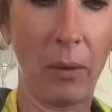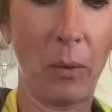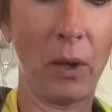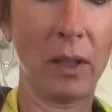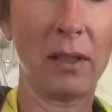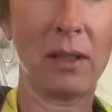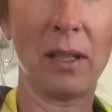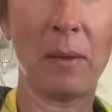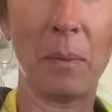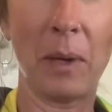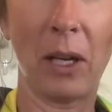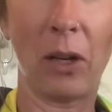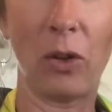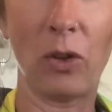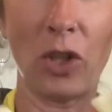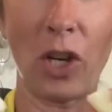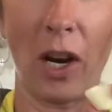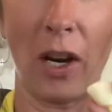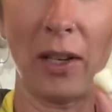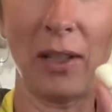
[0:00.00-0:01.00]
once the pickle
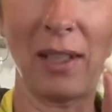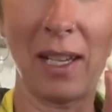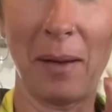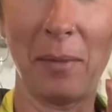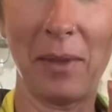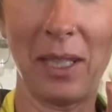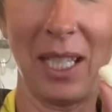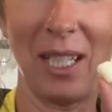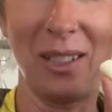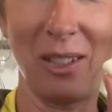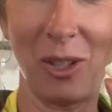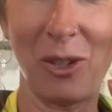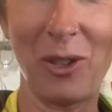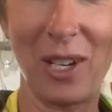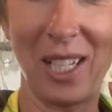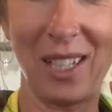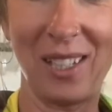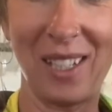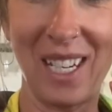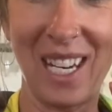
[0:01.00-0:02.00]
jar is empty is who
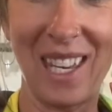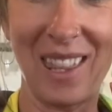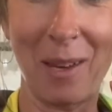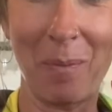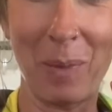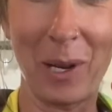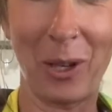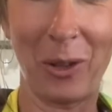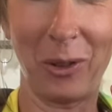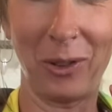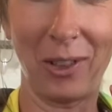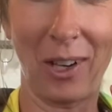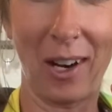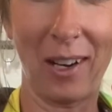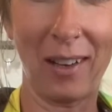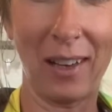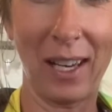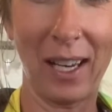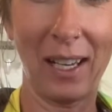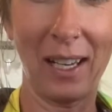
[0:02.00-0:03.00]
gets to eat the pickled
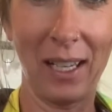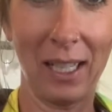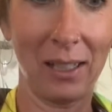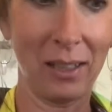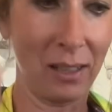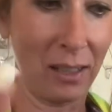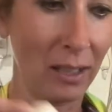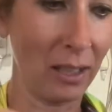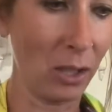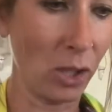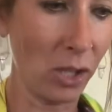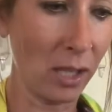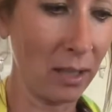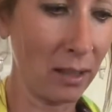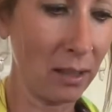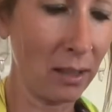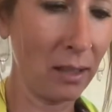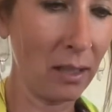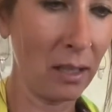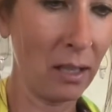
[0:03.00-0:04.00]
garlic. It's
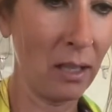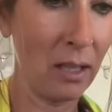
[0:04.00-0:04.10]
delicious.